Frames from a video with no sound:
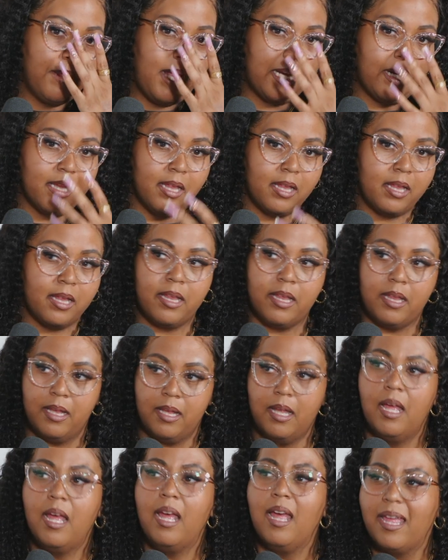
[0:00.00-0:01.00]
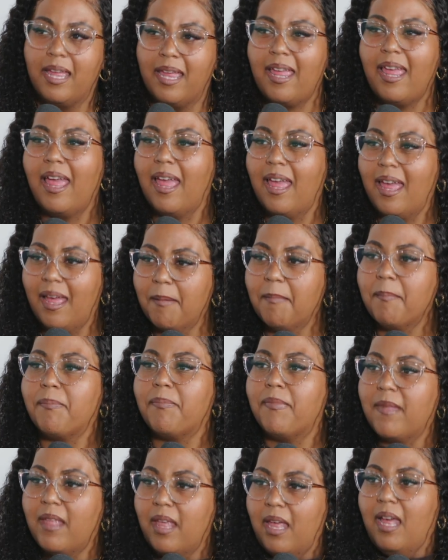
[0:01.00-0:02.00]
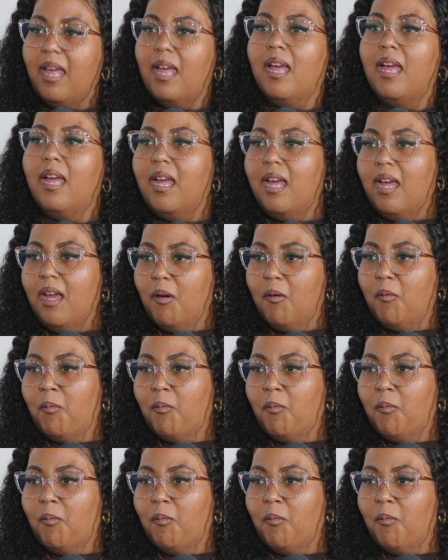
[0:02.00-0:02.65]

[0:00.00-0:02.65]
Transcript: or scared that the person is gonna do good at